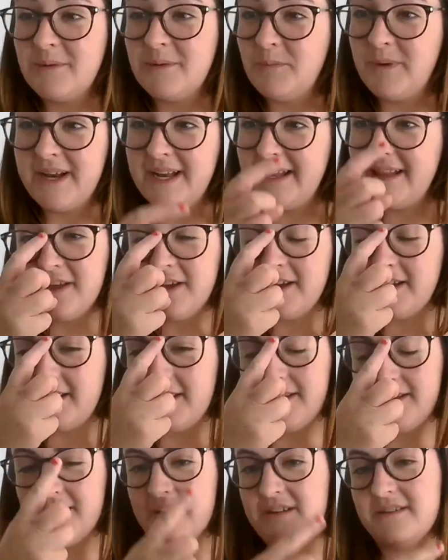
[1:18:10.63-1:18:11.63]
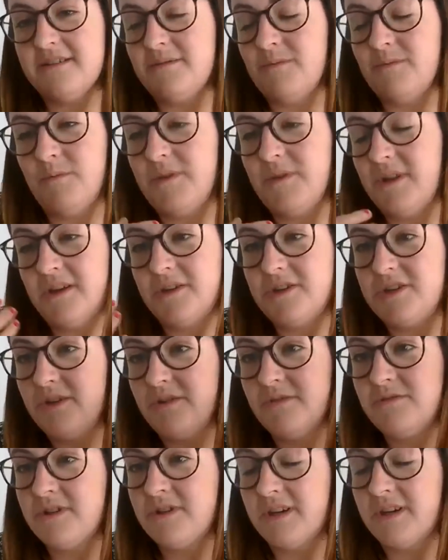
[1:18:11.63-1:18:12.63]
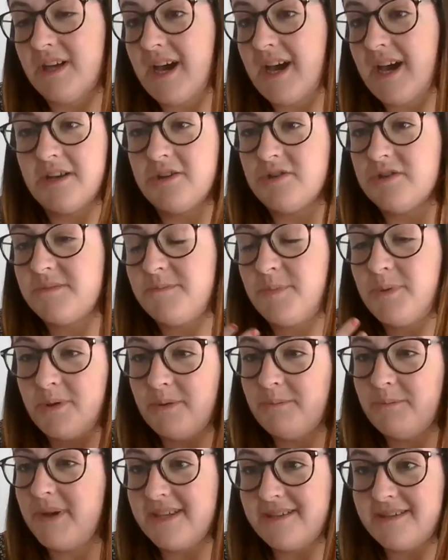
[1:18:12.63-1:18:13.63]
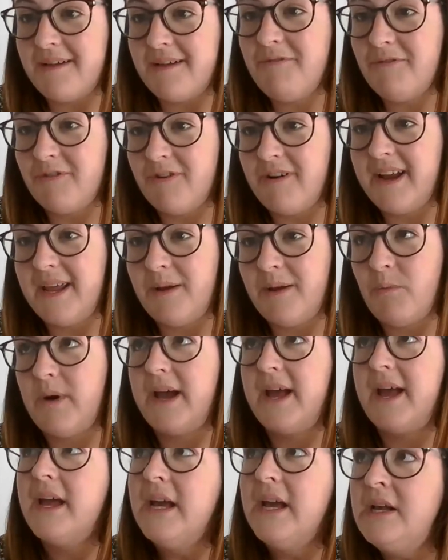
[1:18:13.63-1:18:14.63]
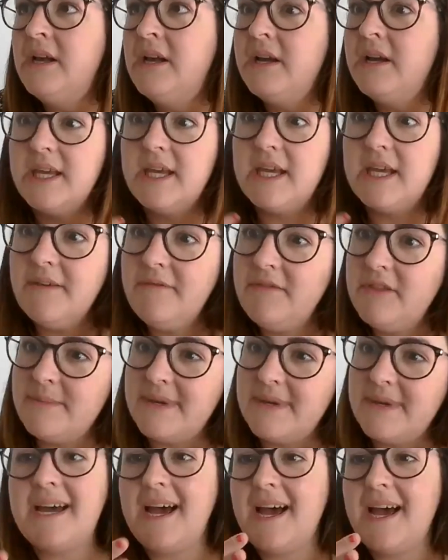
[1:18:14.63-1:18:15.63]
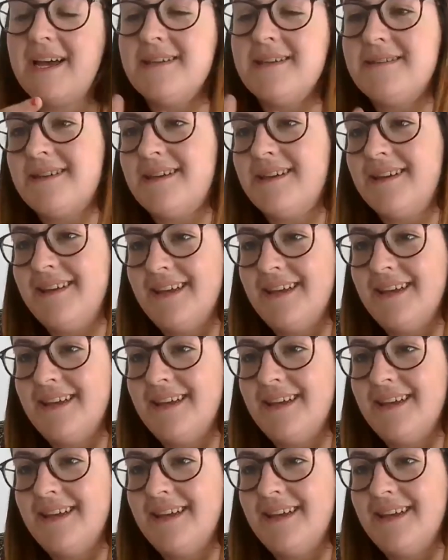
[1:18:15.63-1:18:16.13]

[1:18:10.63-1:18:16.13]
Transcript: Like when I learned that that children can just perseverate, where you give them a task,